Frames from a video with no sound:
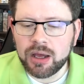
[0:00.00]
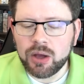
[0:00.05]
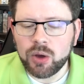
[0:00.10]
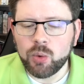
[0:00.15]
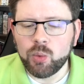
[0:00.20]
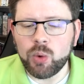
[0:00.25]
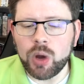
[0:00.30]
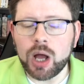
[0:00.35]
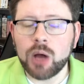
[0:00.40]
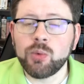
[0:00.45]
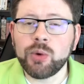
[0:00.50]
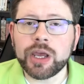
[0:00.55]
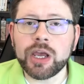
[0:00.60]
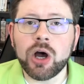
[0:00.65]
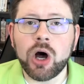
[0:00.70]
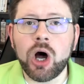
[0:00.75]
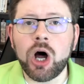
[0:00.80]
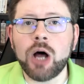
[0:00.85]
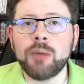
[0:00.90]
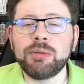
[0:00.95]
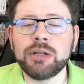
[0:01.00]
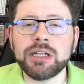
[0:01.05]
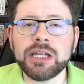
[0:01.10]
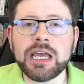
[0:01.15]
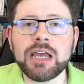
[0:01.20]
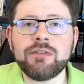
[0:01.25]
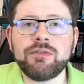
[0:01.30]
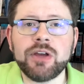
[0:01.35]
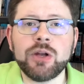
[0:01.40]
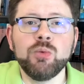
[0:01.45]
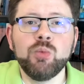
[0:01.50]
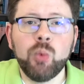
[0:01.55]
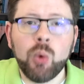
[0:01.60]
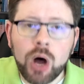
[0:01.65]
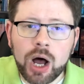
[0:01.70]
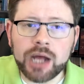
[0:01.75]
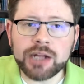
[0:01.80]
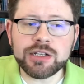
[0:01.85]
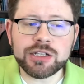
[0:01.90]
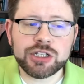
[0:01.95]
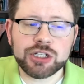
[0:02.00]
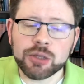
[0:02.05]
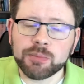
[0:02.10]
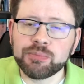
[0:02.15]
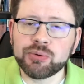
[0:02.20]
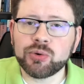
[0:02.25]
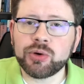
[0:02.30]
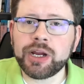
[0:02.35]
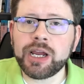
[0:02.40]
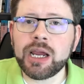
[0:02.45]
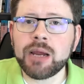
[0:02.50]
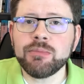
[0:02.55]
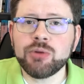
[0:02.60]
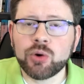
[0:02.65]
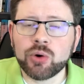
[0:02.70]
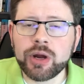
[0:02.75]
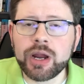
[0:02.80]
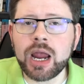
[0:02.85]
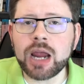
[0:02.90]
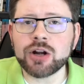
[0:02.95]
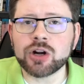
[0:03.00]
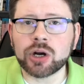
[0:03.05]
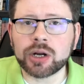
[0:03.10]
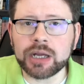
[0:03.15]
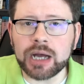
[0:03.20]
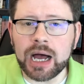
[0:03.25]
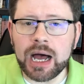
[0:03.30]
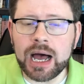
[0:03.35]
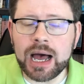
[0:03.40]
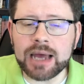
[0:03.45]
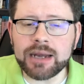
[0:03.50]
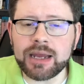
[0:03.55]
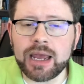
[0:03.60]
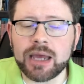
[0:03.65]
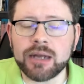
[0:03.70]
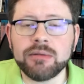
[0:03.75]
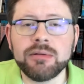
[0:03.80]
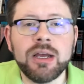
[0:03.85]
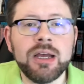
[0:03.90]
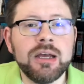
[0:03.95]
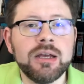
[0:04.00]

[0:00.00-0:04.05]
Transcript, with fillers: While we all believe in one supreme creator God and